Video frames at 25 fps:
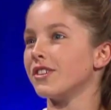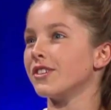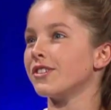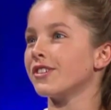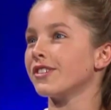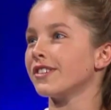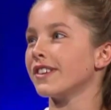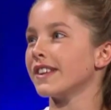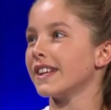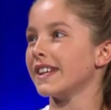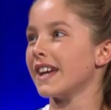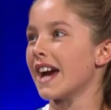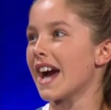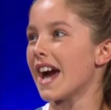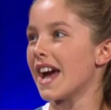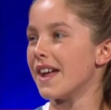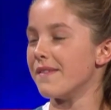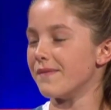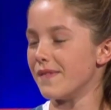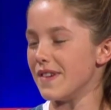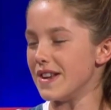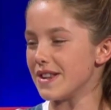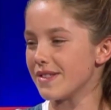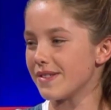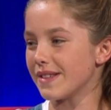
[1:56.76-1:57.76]
Usually
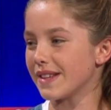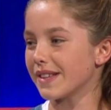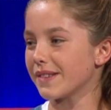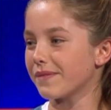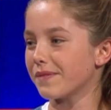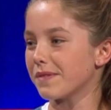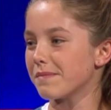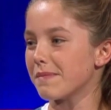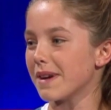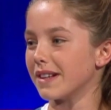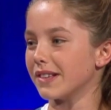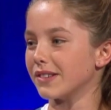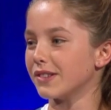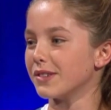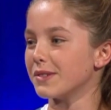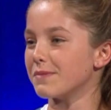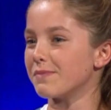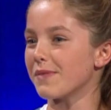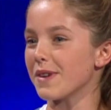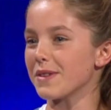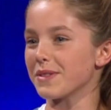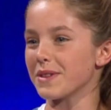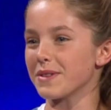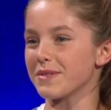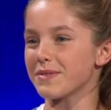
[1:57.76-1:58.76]
I invent things for my little
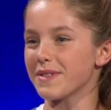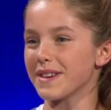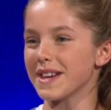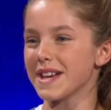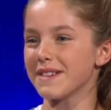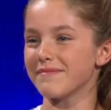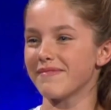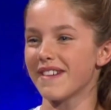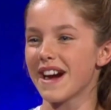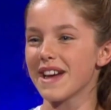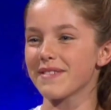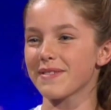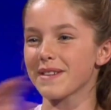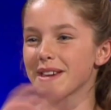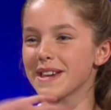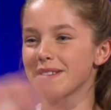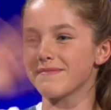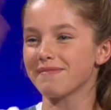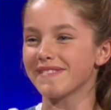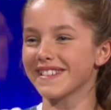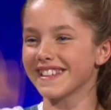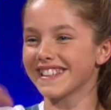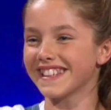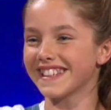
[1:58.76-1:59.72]
brother, Sam. Hi, Sam.